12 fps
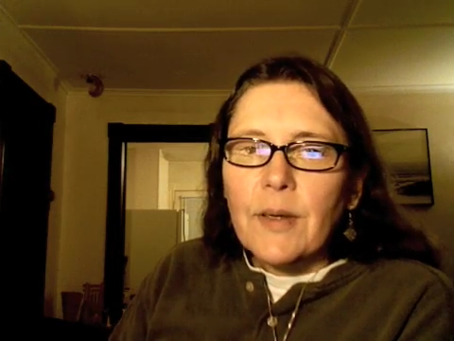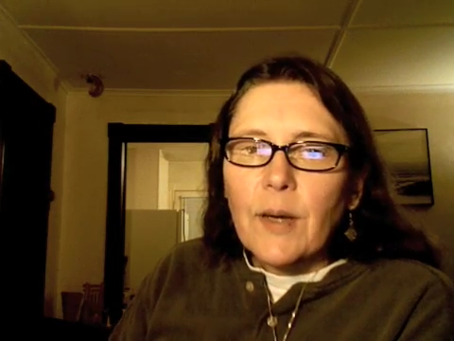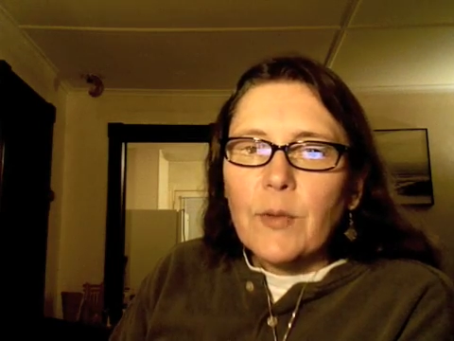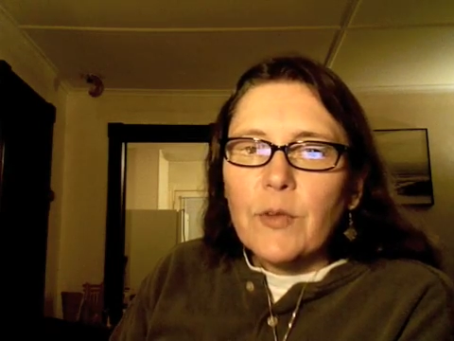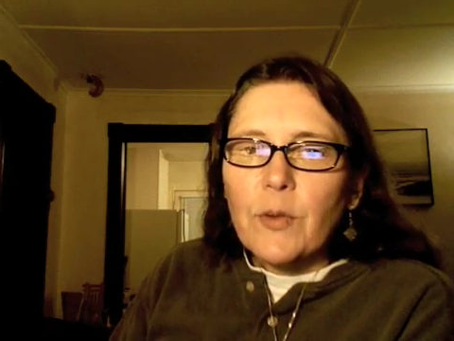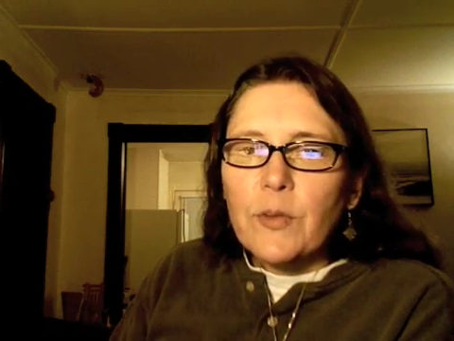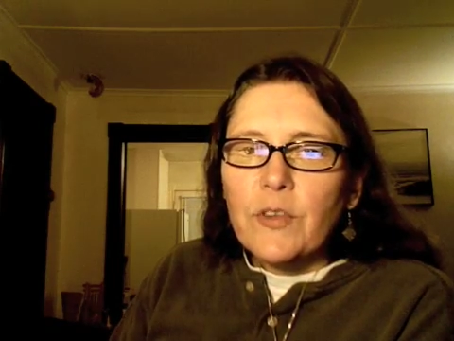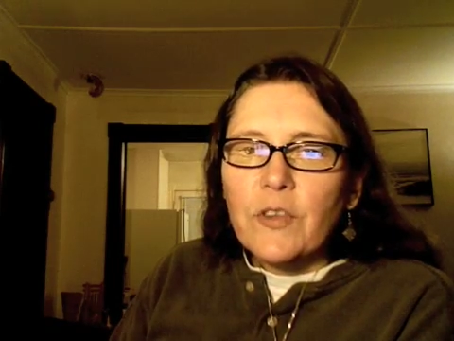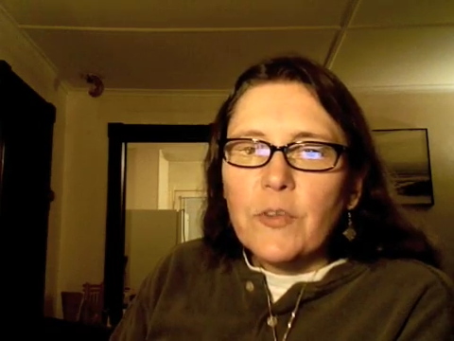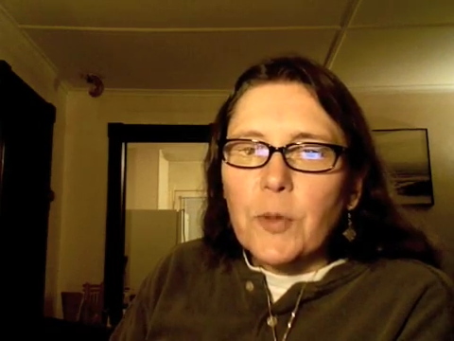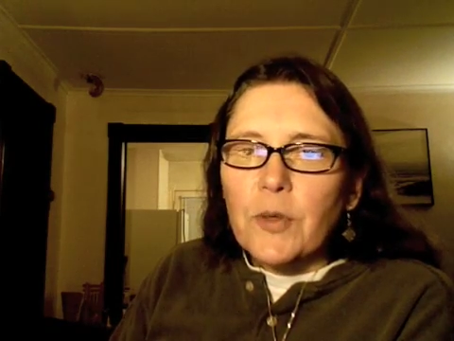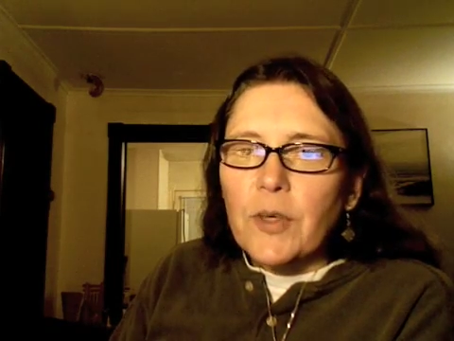I was always
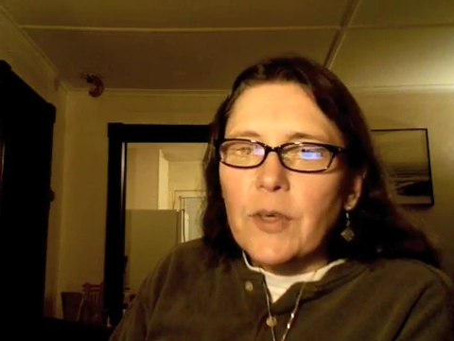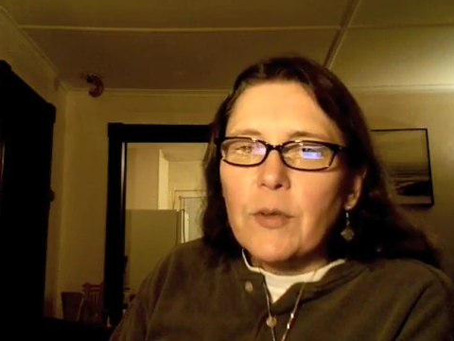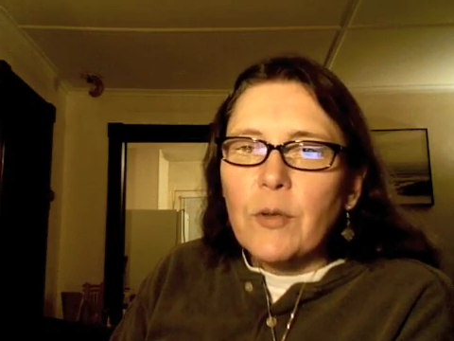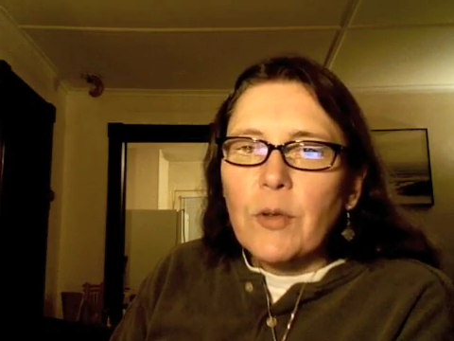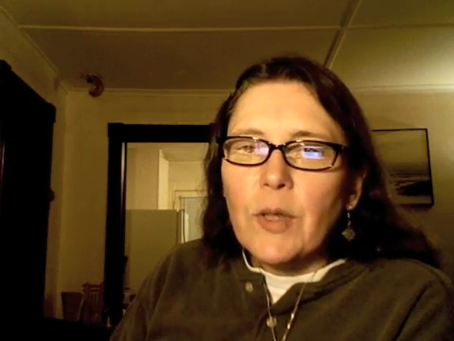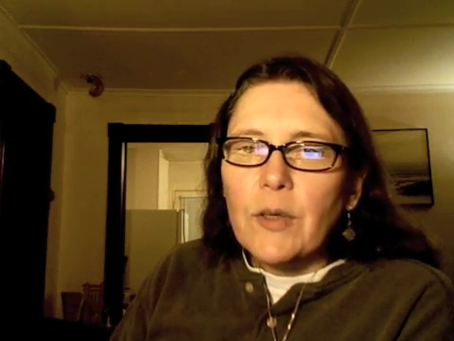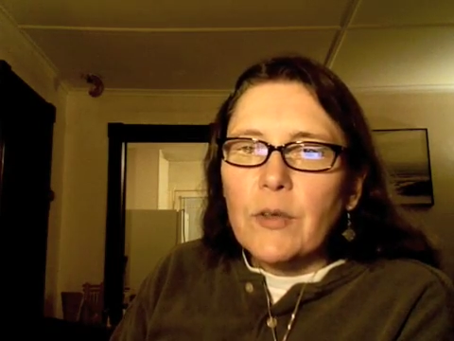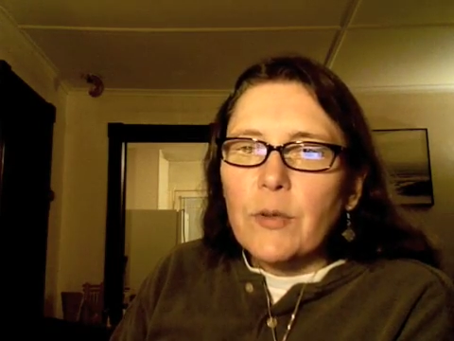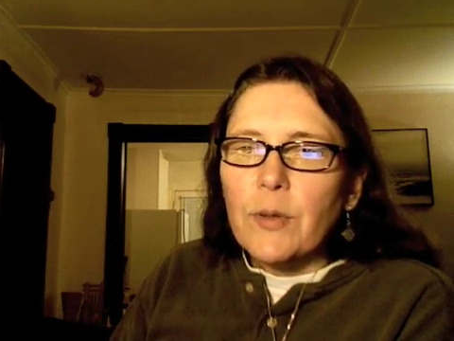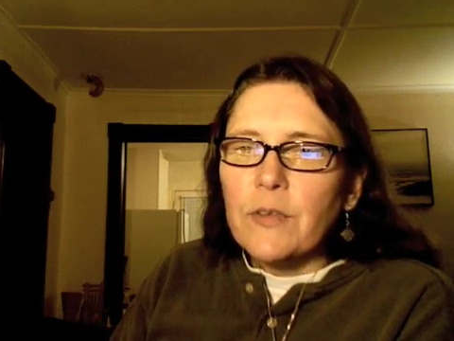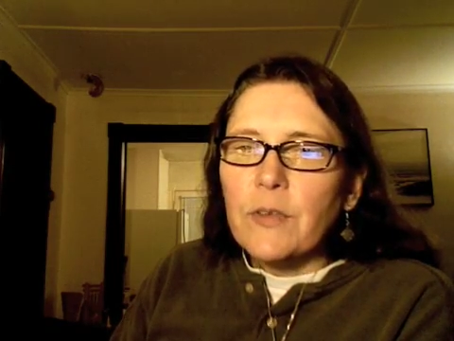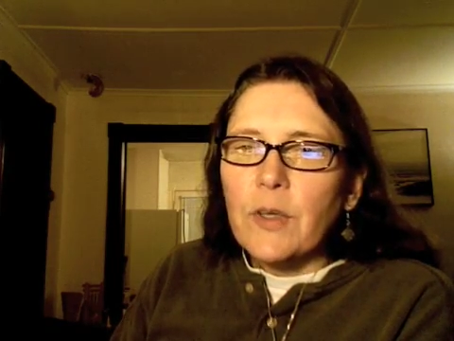just particularly
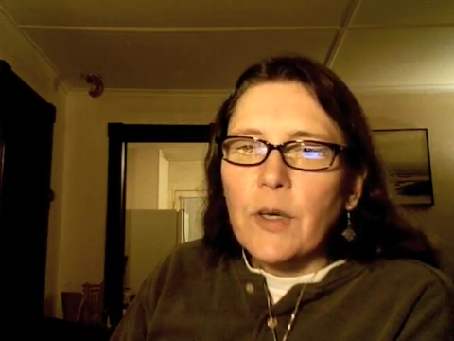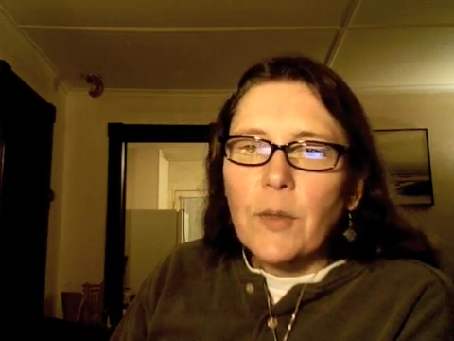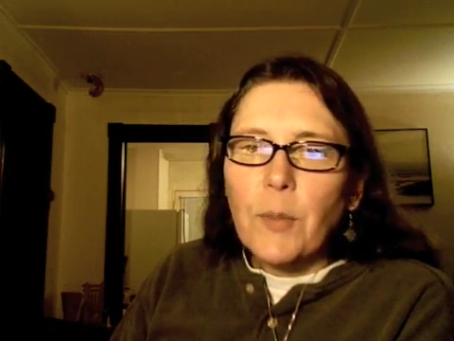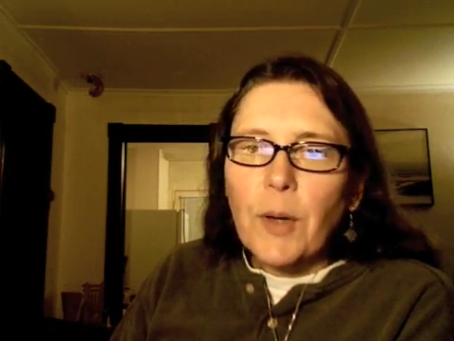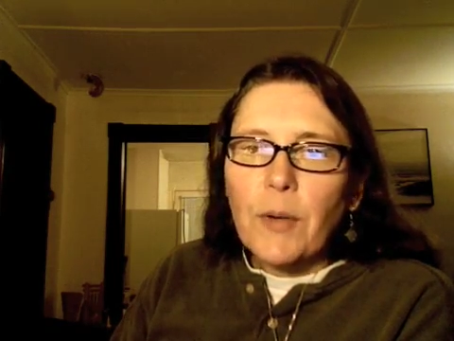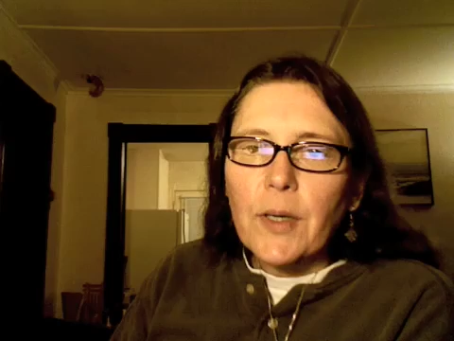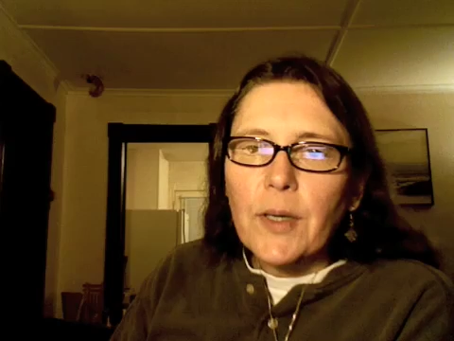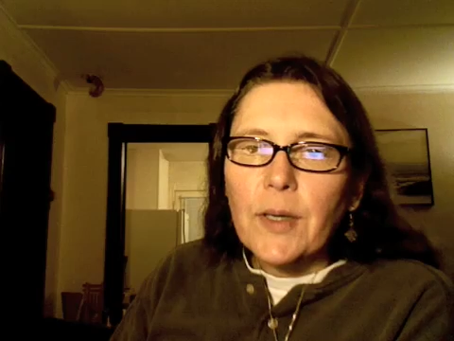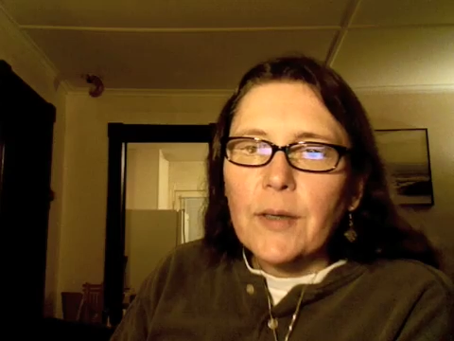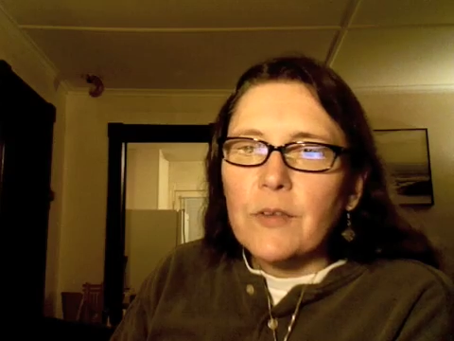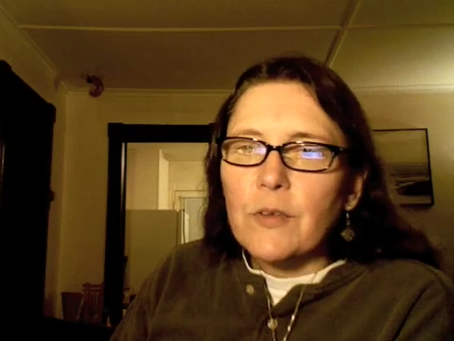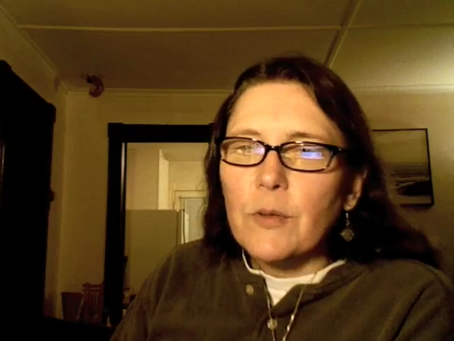interested in American
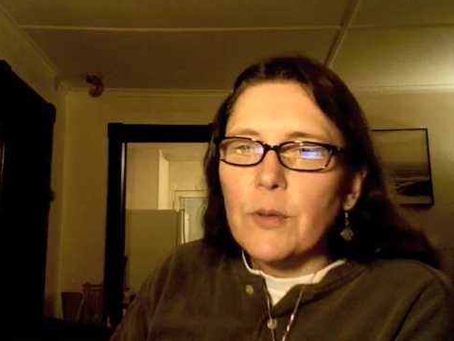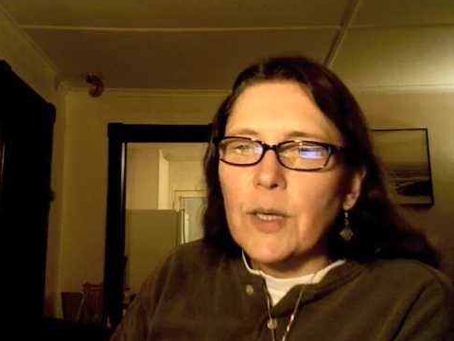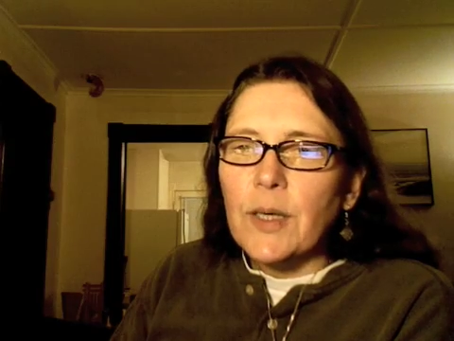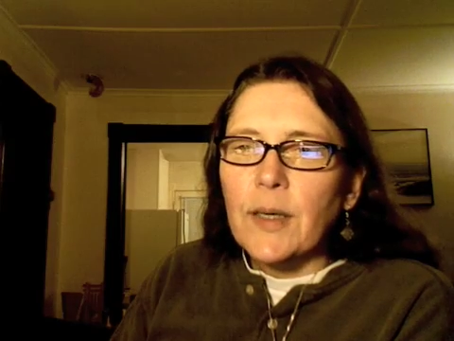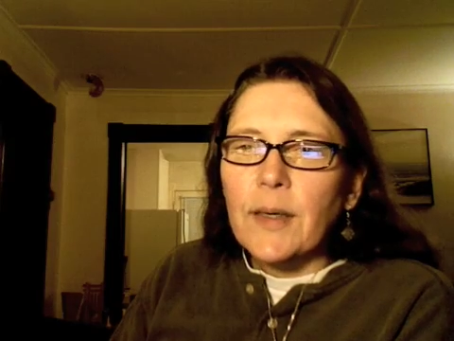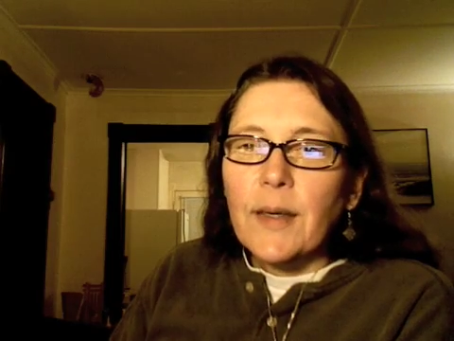history